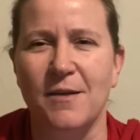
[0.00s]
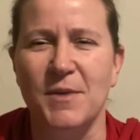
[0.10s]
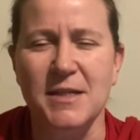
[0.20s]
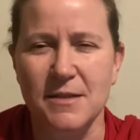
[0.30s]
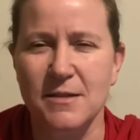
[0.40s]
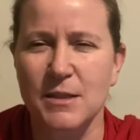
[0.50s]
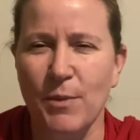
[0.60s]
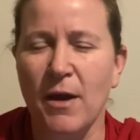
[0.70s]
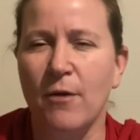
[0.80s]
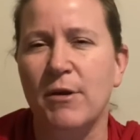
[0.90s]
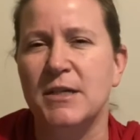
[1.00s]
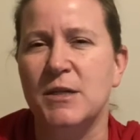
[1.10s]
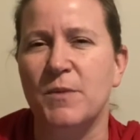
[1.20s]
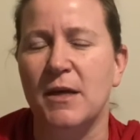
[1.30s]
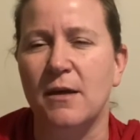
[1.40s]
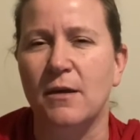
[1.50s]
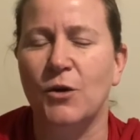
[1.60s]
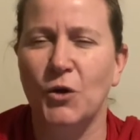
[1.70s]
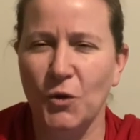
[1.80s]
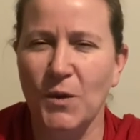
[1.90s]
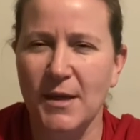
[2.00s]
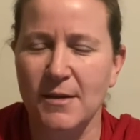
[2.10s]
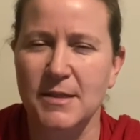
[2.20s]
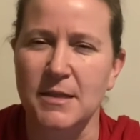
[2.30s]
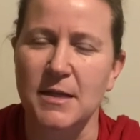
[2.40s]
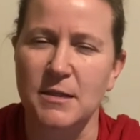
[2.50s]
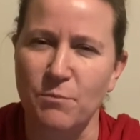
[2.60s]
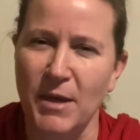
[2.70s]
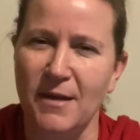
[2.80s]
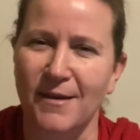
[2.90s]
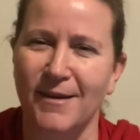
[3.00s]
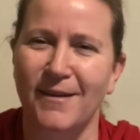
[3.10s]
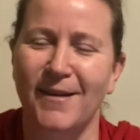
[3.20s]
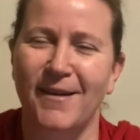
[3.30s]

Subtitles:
He's inspiring to me, who he is and his being.